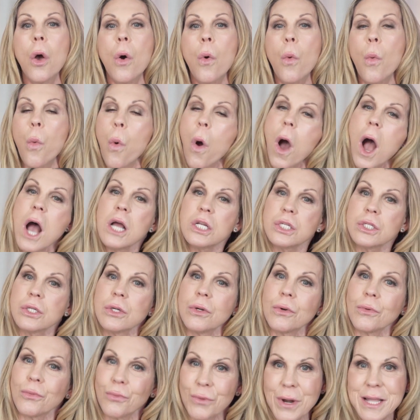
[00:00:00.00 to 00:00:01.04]
Wash,
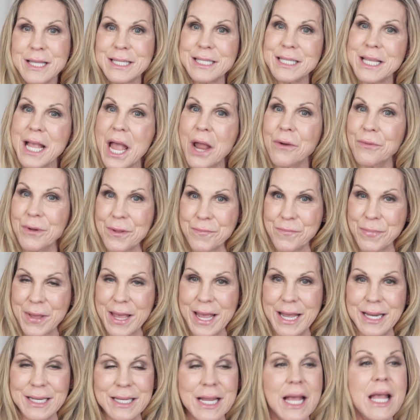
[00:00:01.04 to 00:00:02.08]
rinse, and
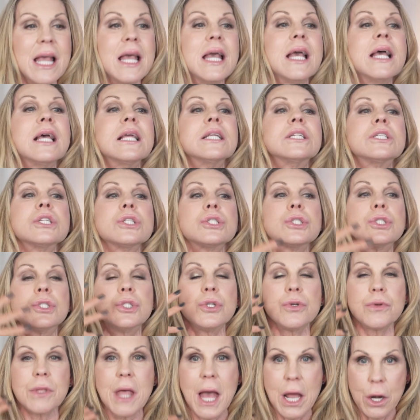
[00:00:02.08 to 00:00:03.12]
repeat. Just
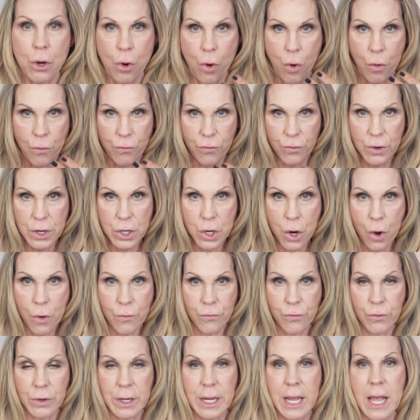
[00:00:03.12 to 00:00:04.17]
do that over and
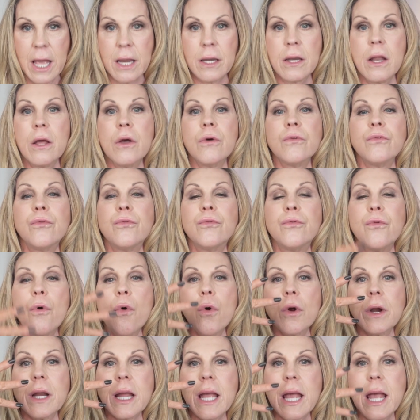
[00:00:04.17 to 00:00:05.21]
over again.
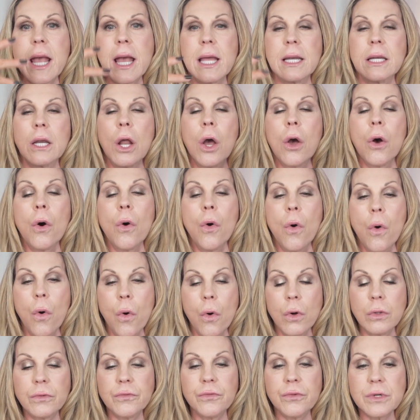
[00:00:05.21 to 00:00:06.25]
4 in,
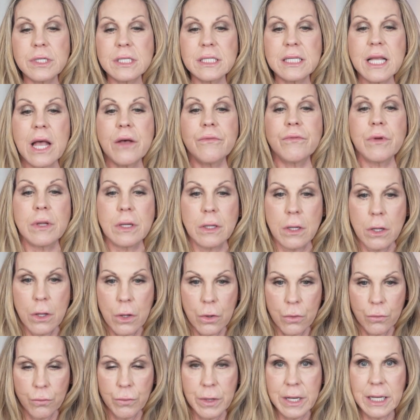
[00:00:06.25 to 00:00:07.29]
hold for
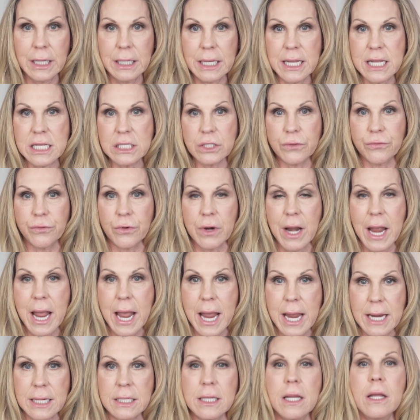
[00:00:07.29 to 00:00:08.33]
7, release for
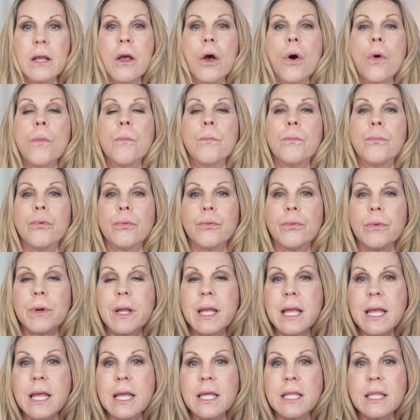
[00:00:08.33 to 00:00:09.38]
8.
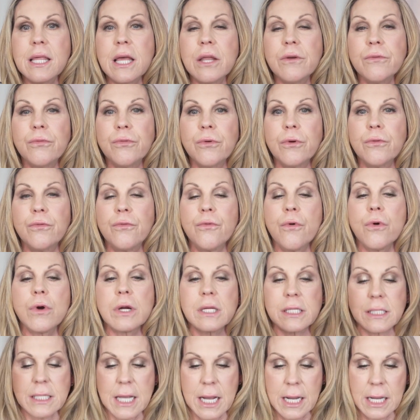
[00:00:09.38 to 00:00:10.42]
Breathe in for
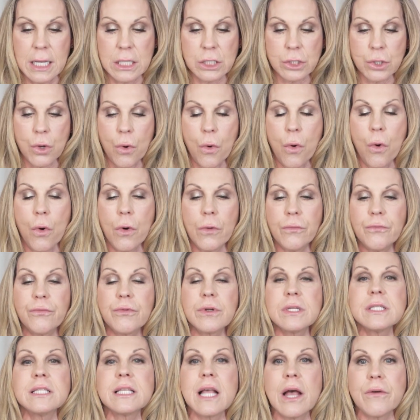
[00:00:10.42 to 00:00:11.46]
4 seconds, hold
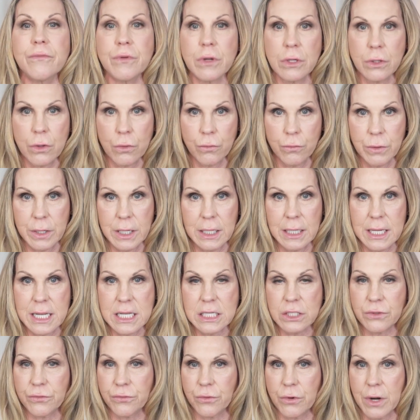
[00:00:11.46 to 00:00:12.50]
for 7,
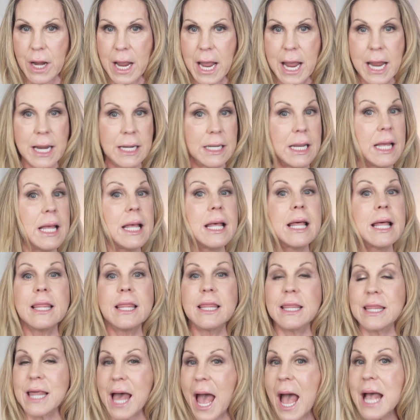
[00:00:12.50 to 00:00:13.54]
release for 8.
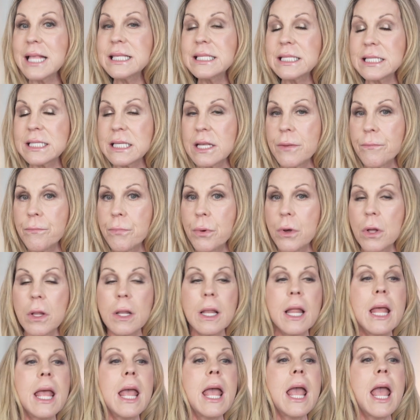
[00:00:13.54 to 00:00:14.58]
That's
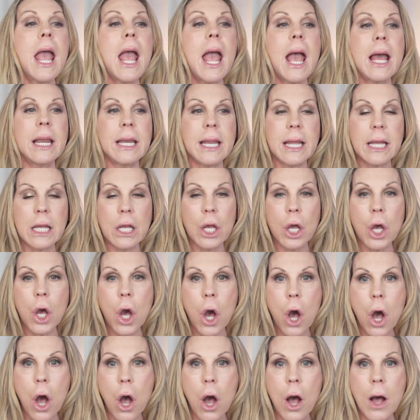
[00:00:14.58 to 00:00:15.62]
simple, and it
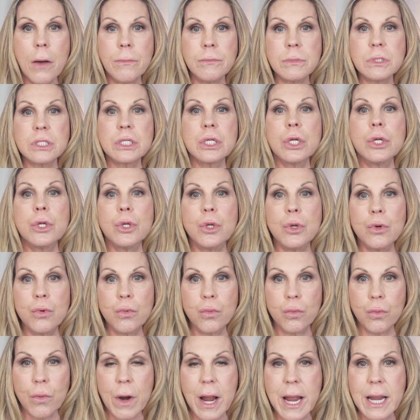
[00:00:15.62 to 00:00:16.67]
calms
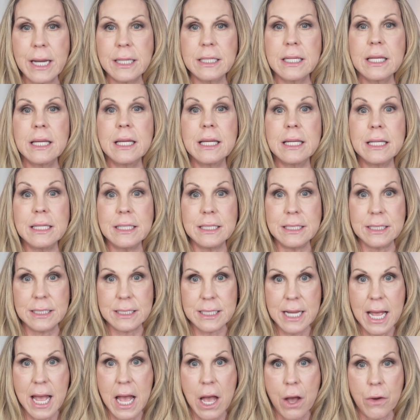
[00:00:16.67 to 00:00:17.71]
you right
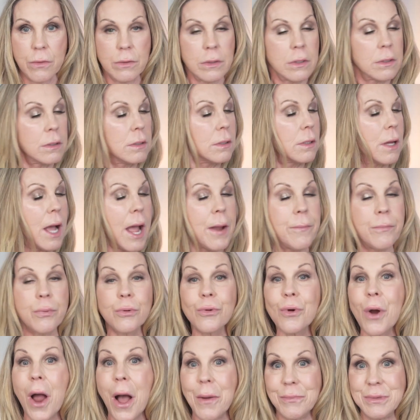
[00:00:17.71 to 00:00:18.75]
down. I
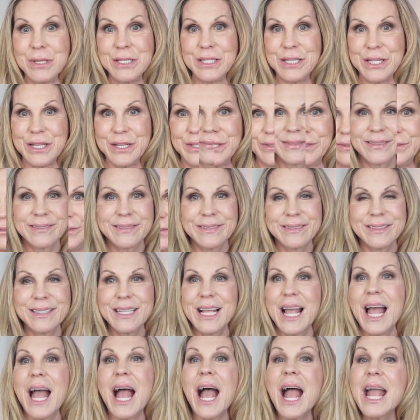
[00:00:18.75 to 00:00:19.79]
promise you.
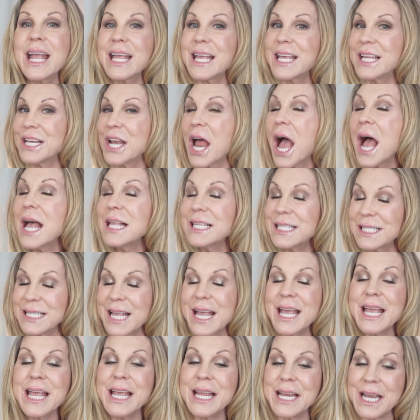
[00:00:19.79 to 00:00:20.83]
I cannot
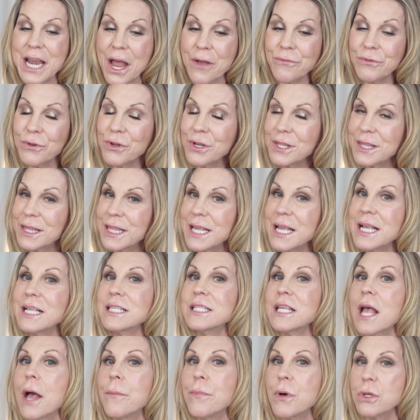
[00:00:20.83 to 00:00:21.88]
say enough good
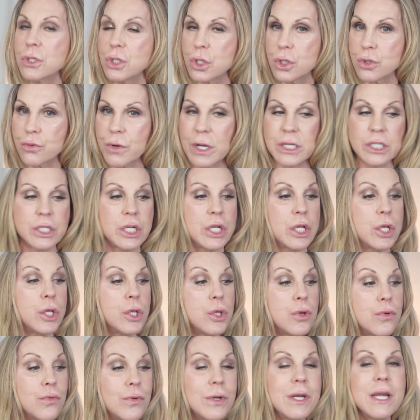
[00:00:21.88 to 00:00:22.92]
things about stretching.
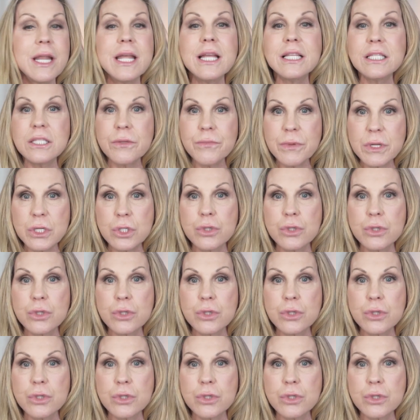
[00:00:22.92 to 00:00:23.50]
You need to be